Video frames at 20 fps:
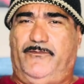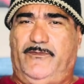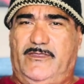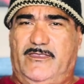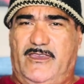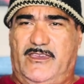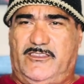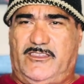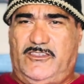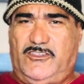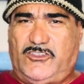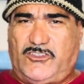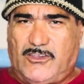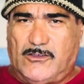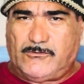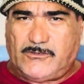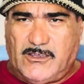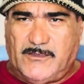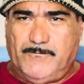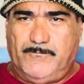And as he
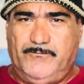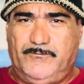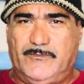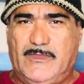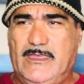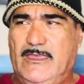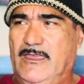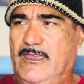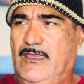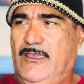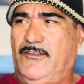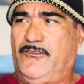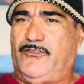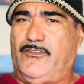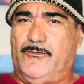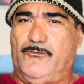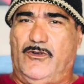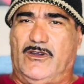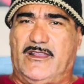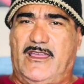shook them,
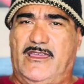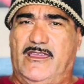from what I